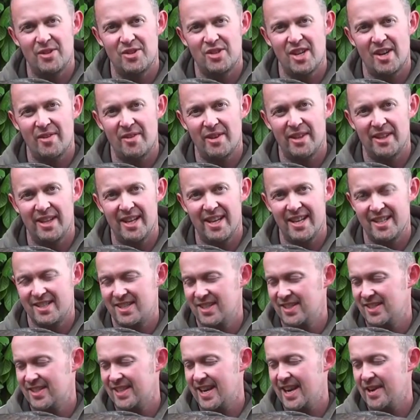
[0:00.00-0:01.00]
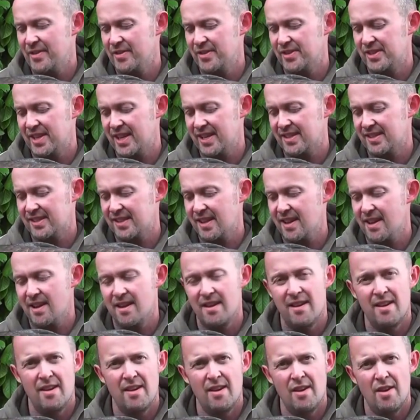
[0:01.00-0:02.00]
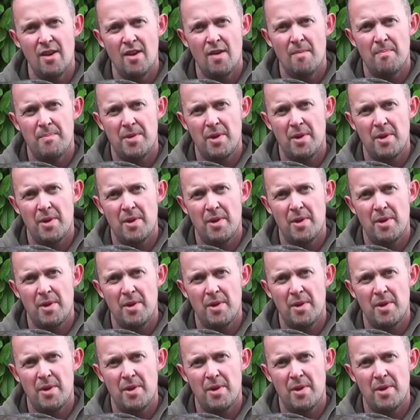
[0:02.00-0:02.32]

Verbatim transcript: Cherry Lakes in Cirencester.